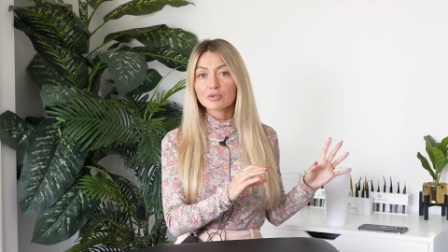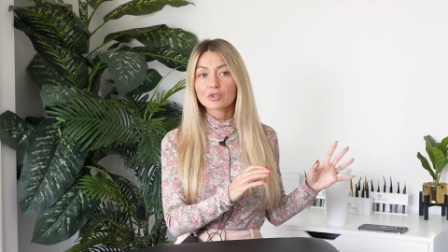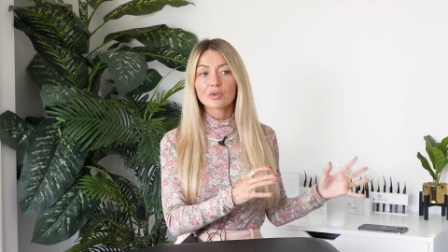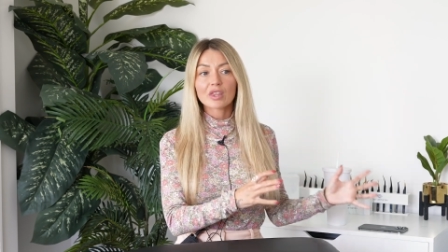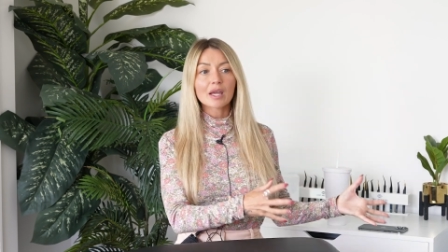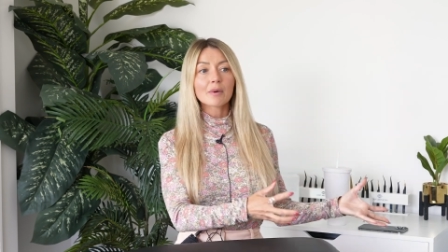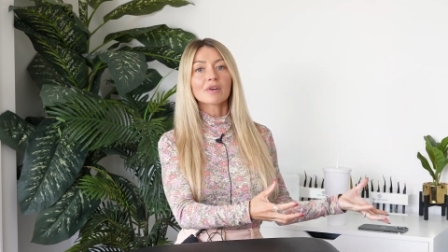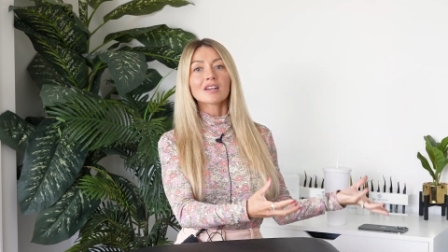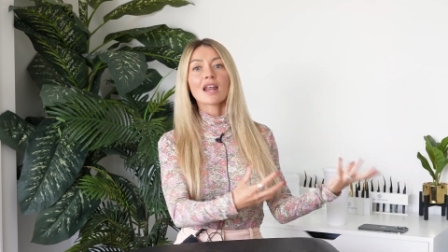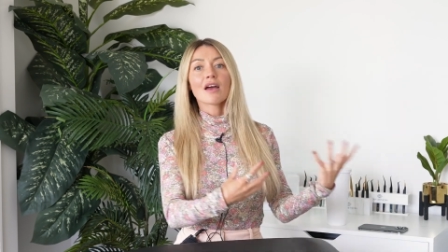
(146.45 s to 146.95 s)
So
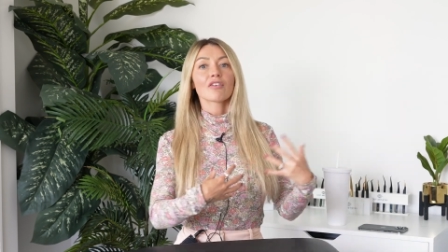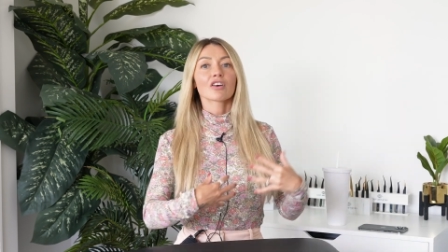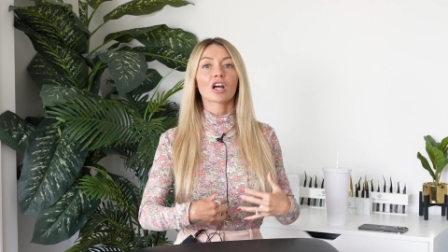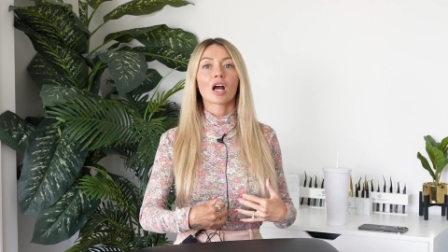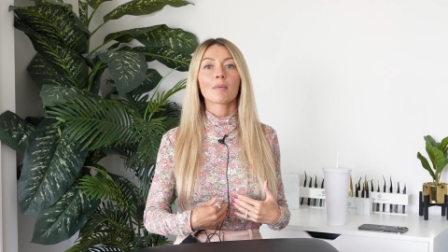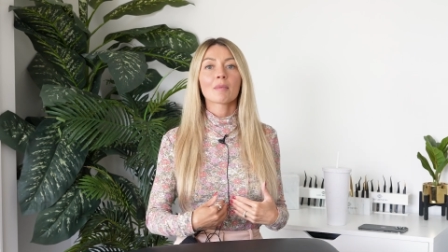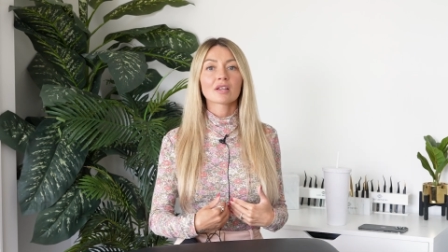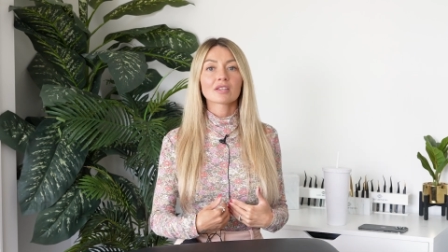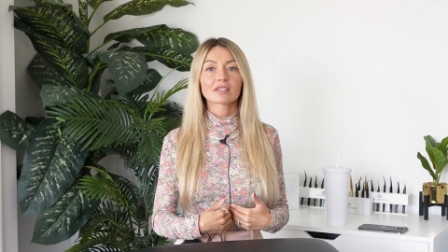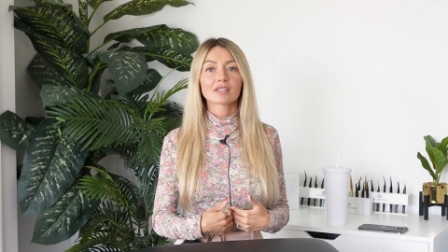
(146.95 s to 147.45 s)
they would never
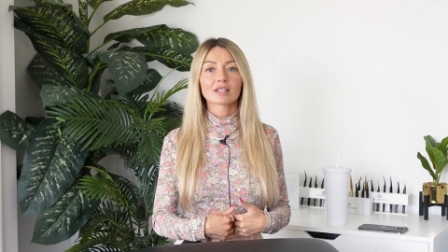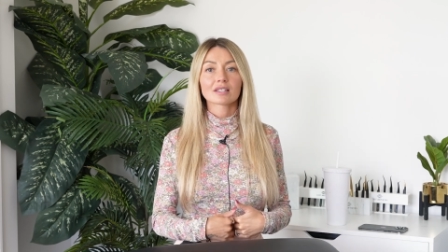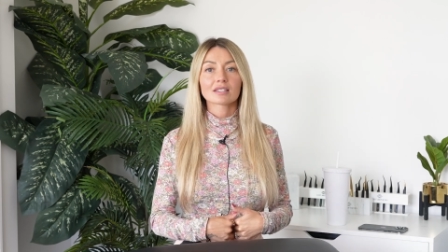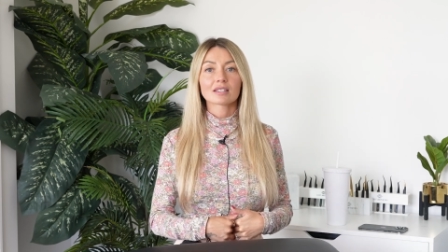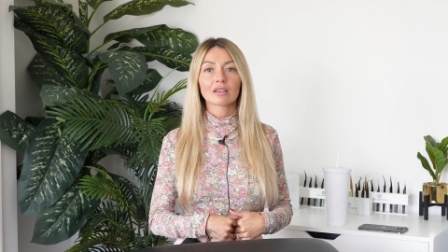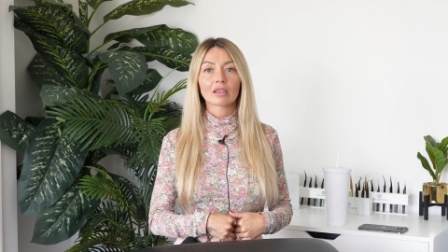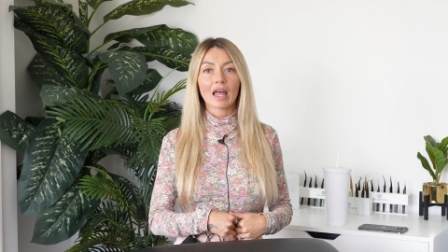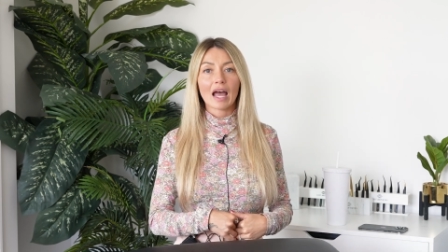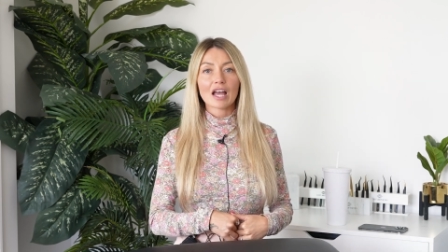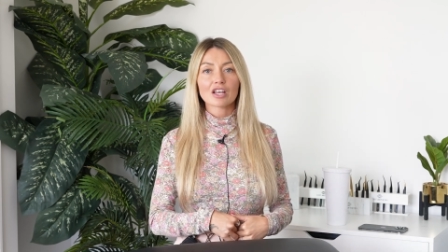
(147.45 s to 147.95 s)
come on
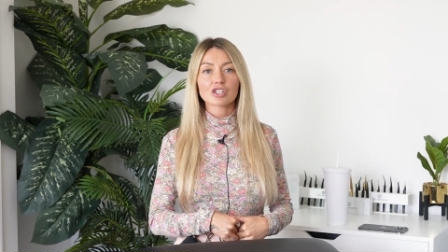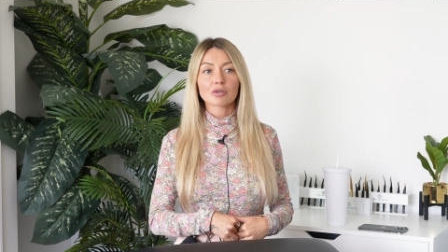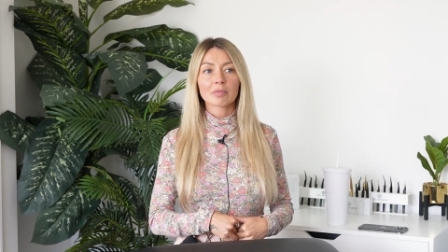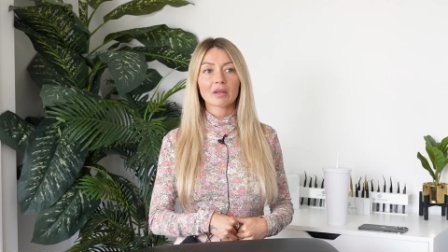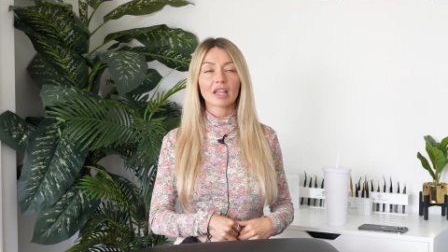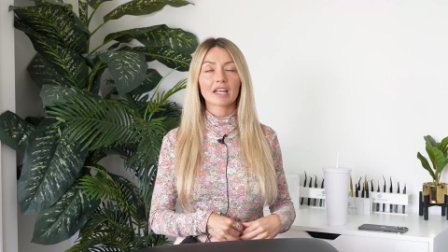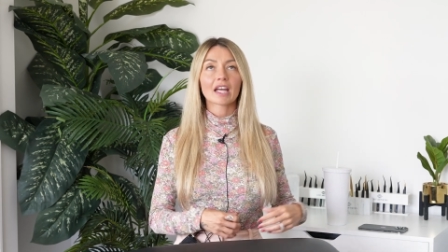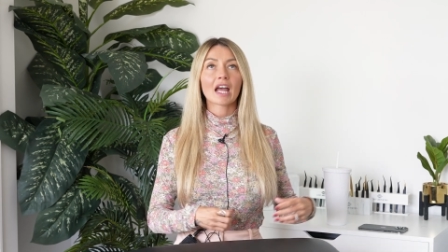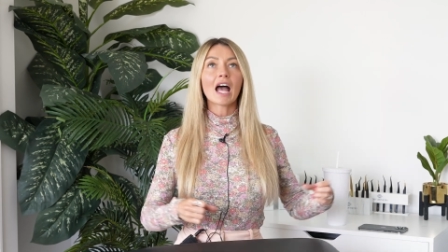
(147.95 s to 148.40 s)
Citizen Lash and be like,